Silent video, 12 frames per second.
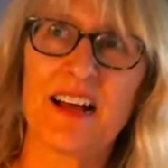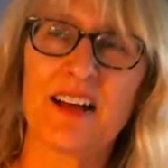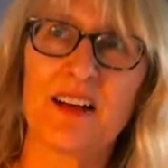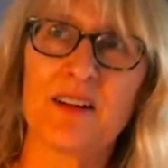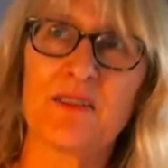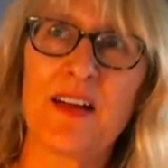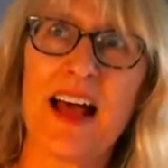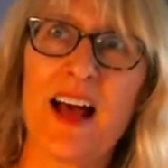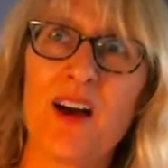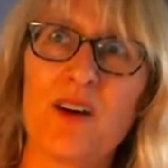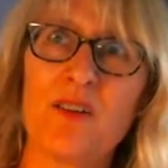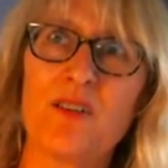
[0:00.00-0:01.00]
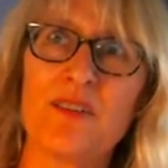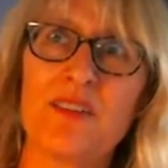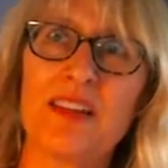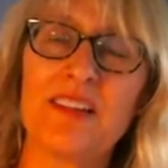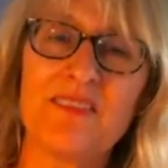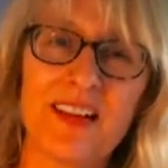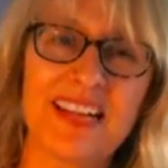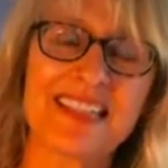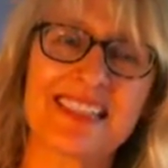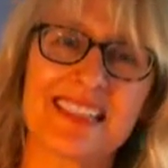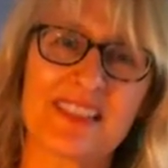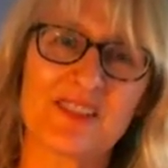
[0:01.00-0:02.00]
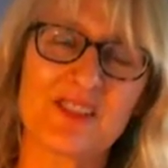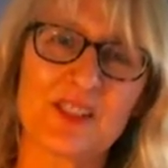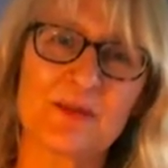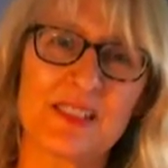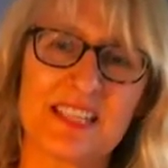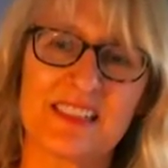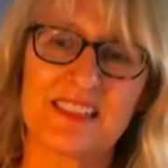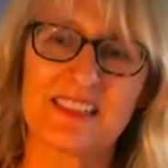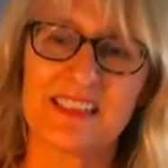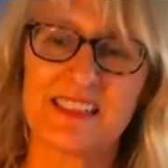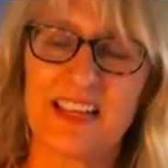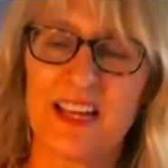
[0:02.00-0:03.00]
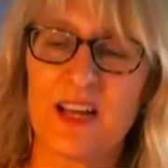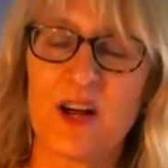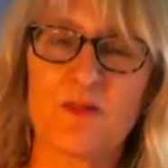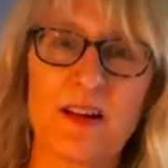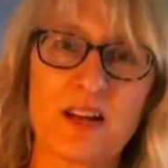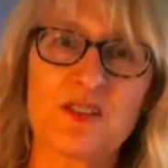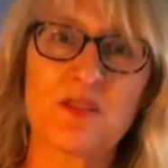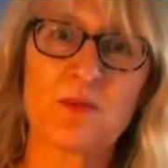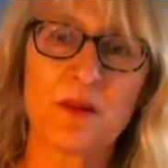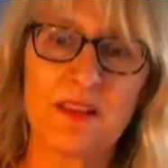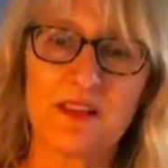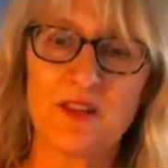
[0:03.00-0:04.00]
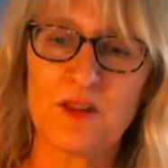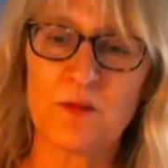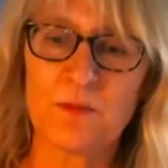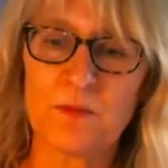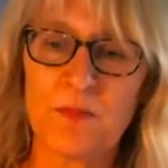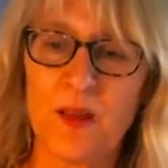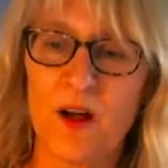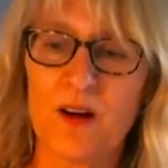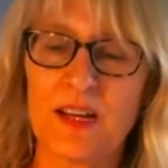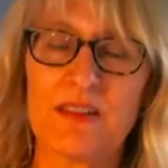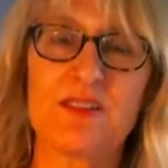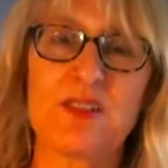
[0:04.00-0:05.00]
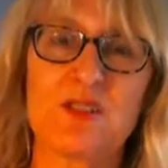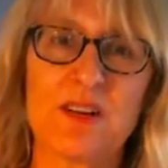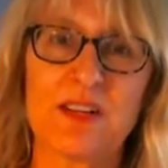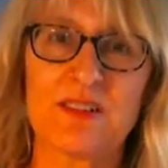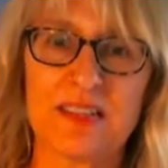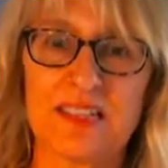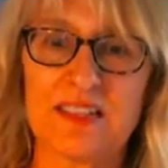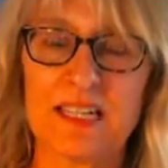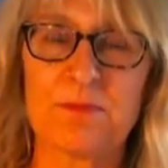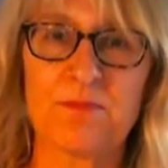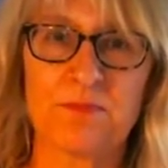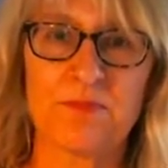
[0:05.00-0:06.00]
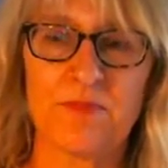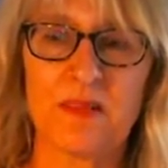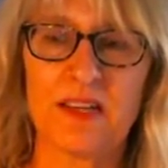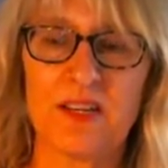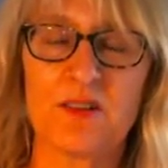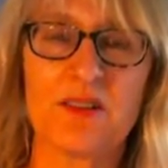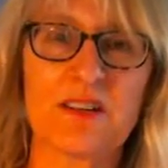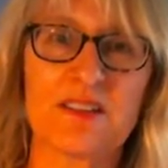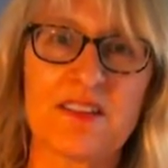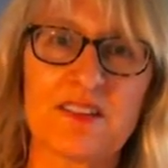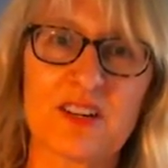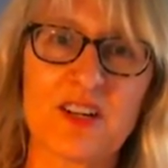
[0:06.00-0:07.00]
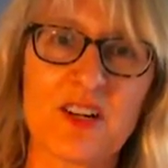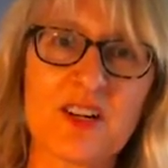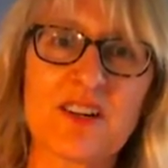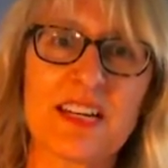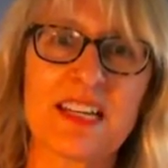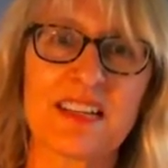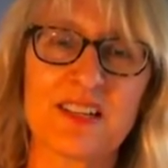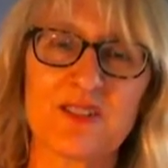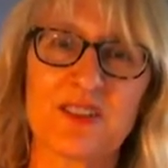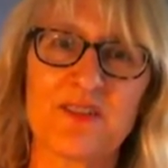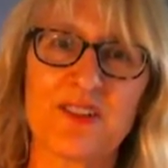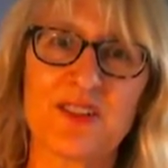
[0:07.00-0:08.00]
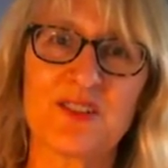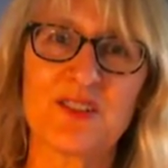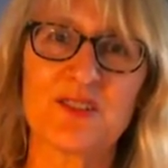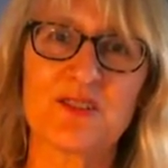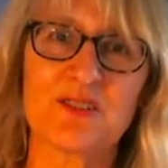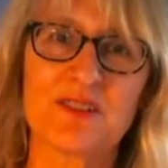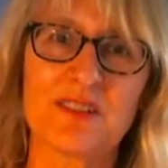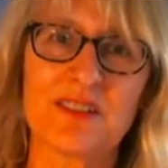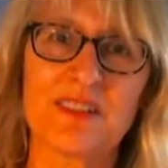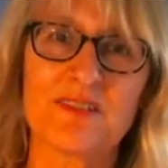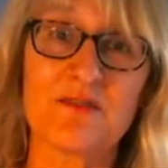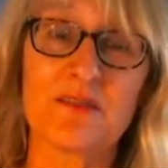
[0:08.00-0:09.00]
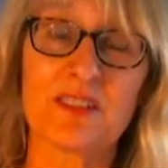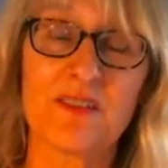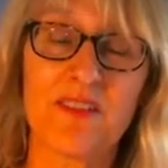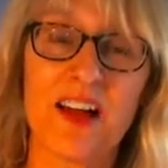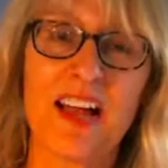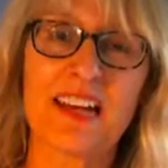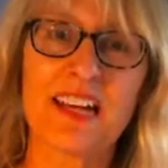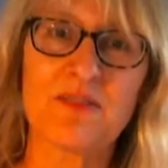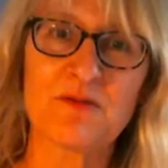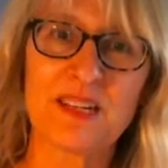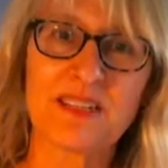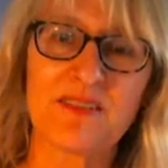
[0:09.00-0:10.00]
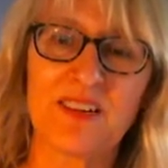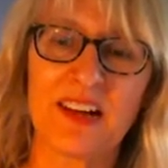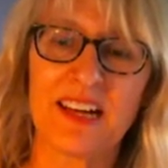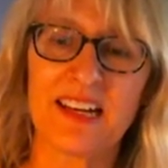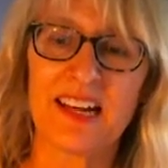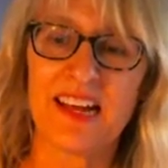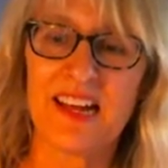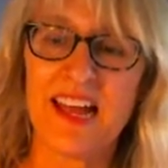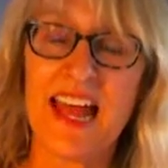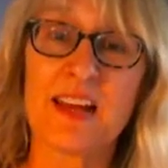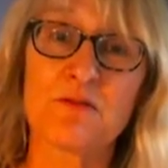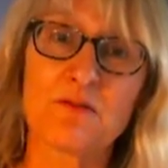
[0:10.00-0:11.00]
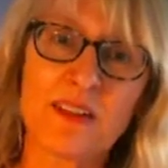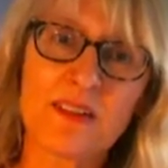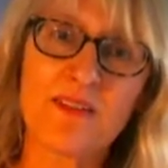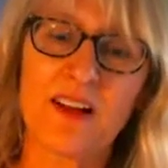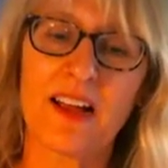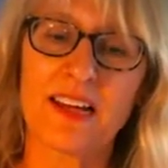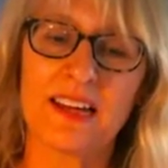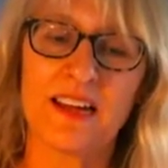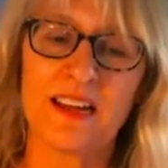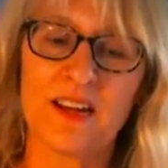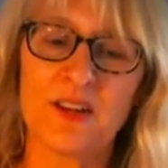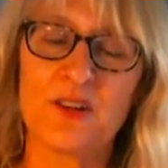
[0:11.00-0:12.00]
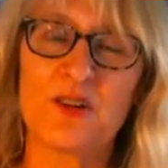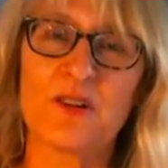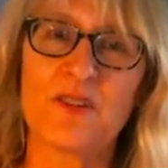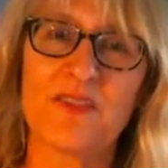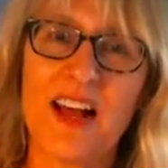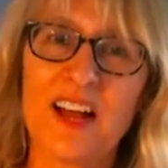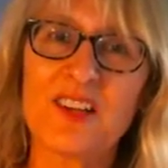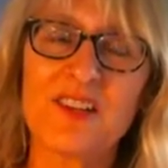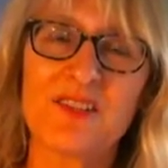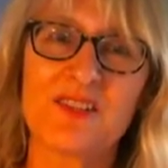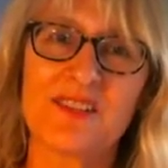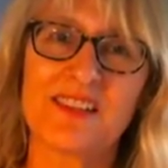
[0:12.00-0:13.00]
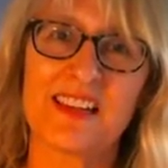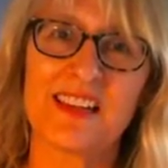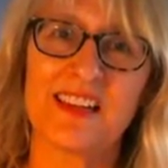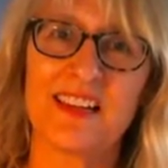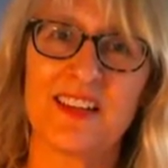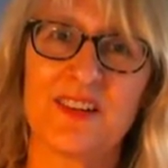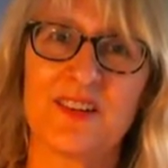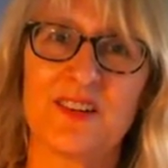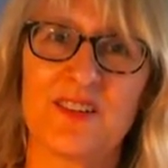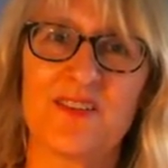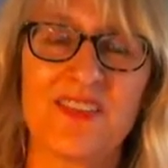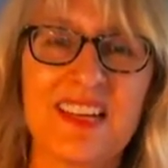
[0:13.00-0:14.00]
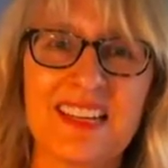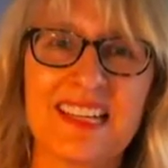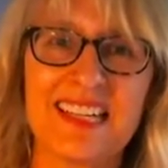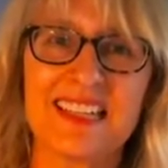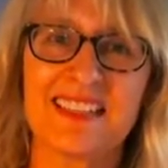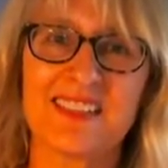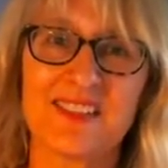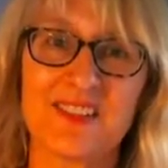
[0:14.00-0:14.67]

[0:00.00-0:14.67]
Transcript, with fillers: of how events and circumstances around you and within you are giving you greater clarity. You know, they're, they're occurring in order for you to define and redefine and refine your values, your feelings,